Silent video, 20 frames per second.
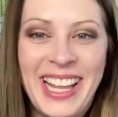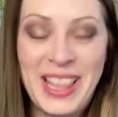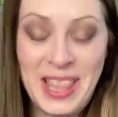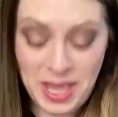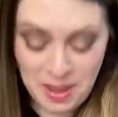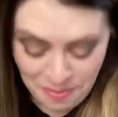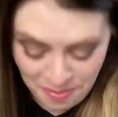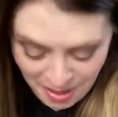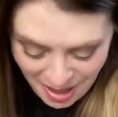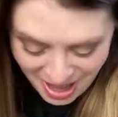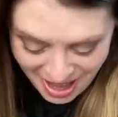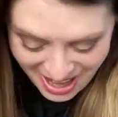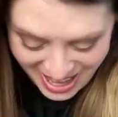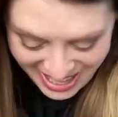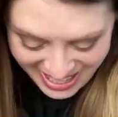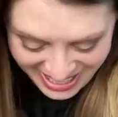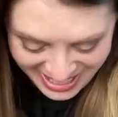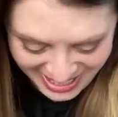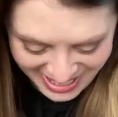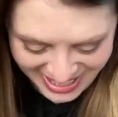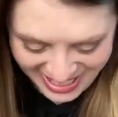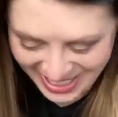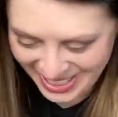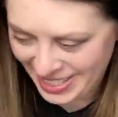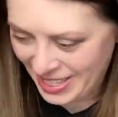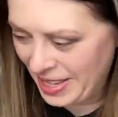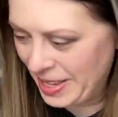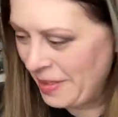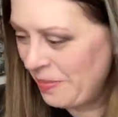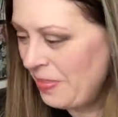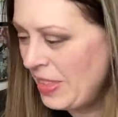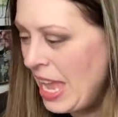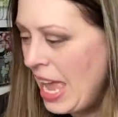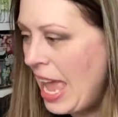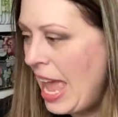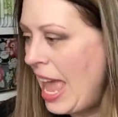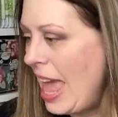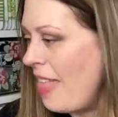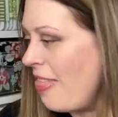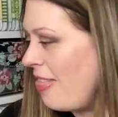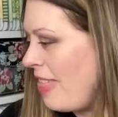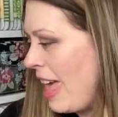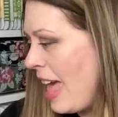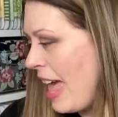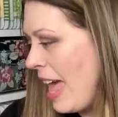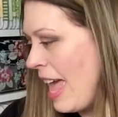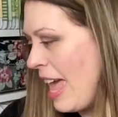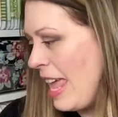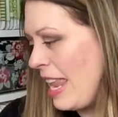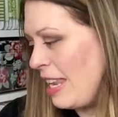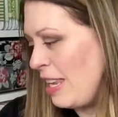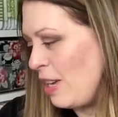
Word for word: in the box. And then